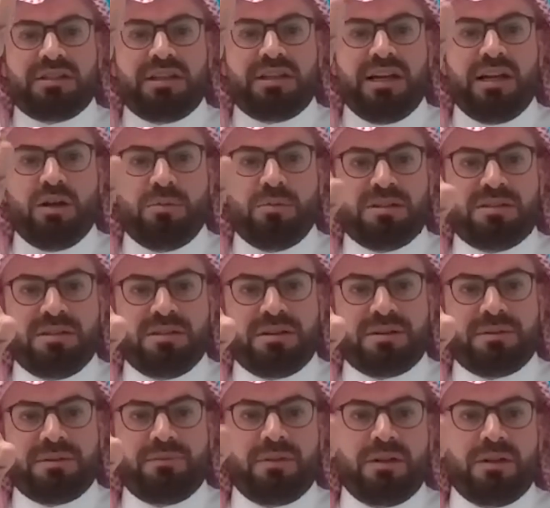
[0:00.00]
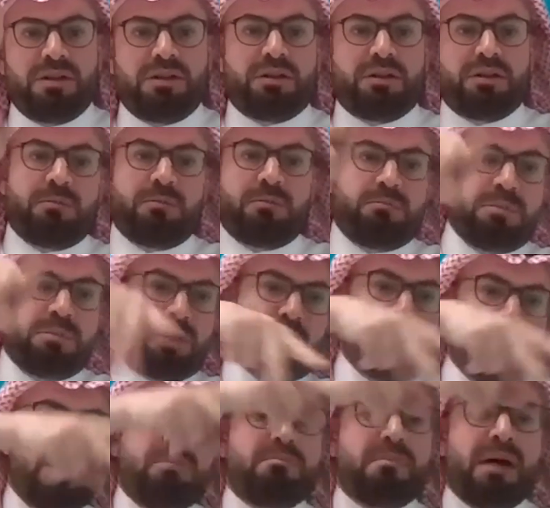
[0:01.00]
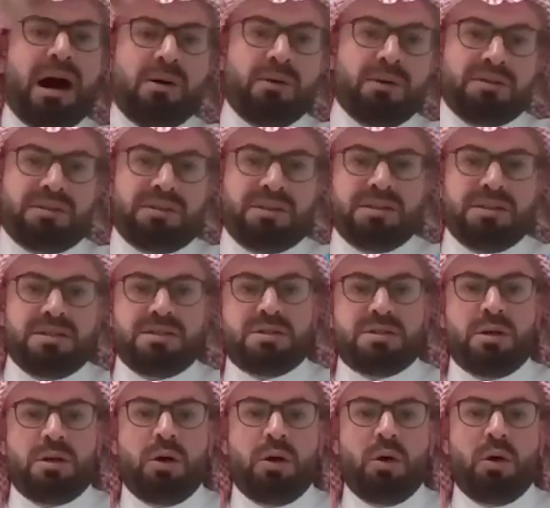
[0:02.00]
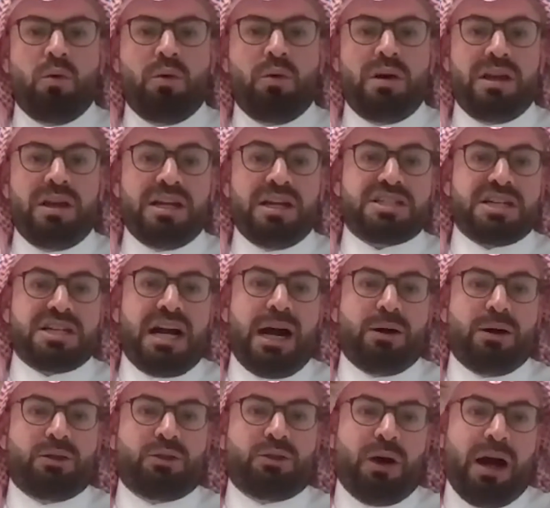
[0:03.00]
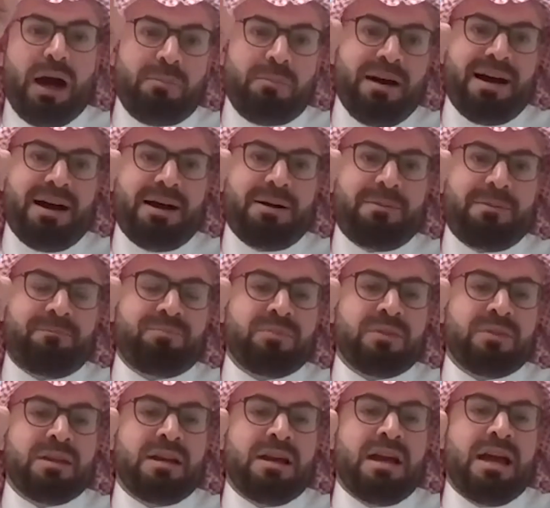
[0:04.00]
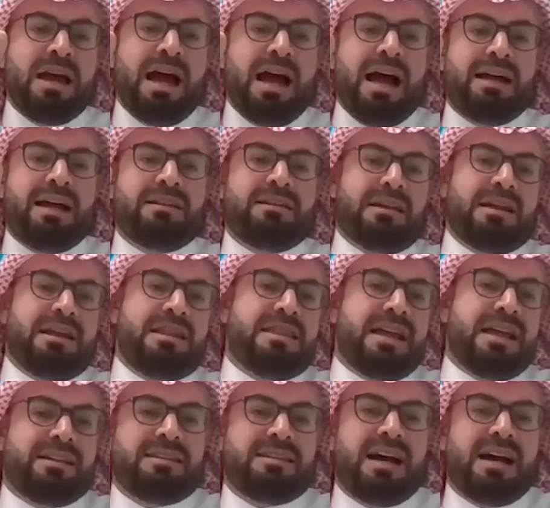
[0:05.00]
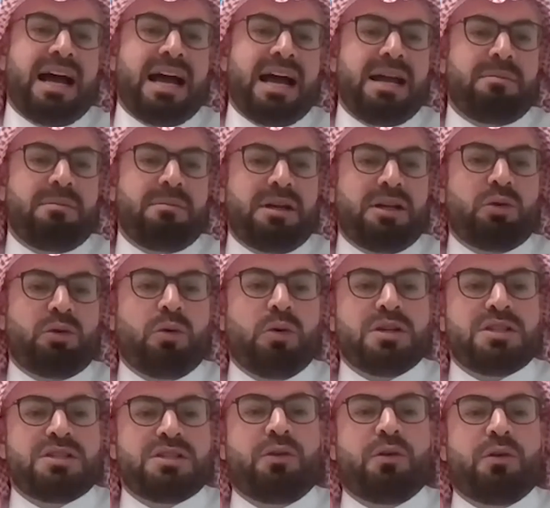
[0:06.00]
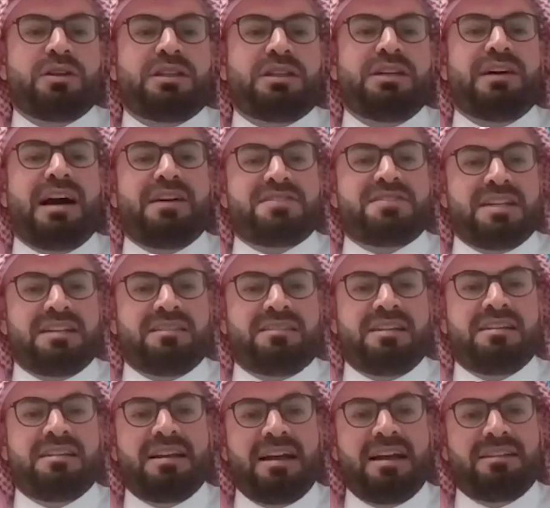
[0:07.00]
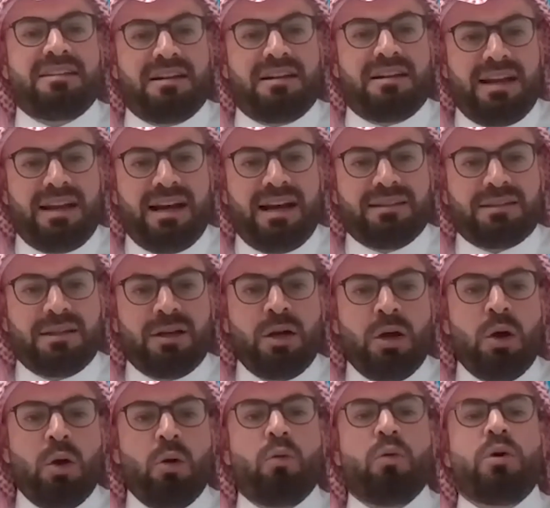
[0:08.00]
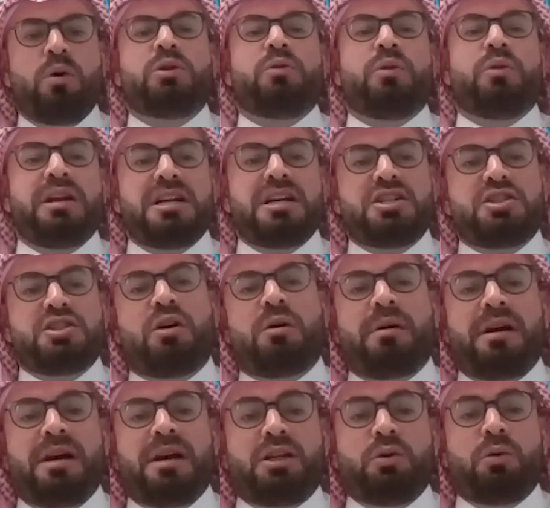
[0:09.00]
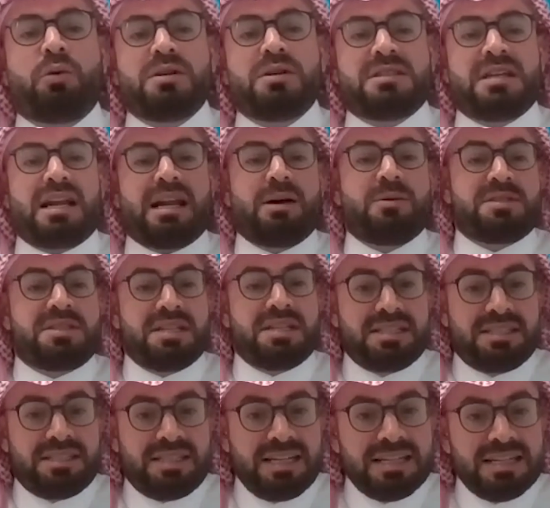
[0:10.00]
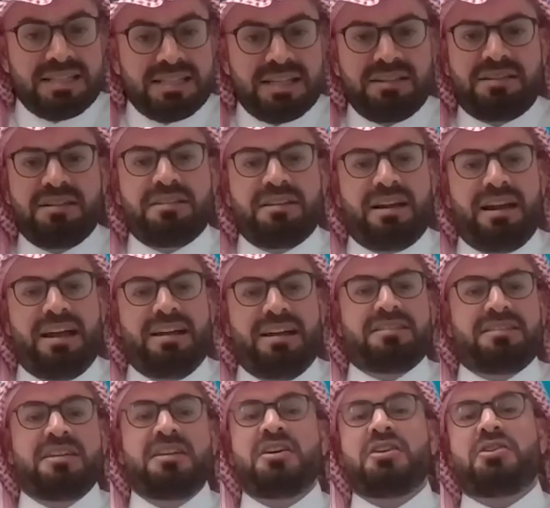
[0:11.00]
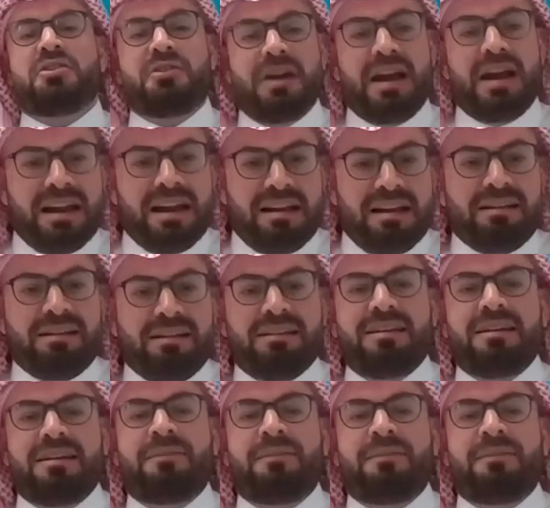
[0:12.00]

kilometers between mountains. We reach out to Abha. And in that time, it was 45 centigrade in Riyadh. When we reached Abha, it was around 16 centigrade, raining.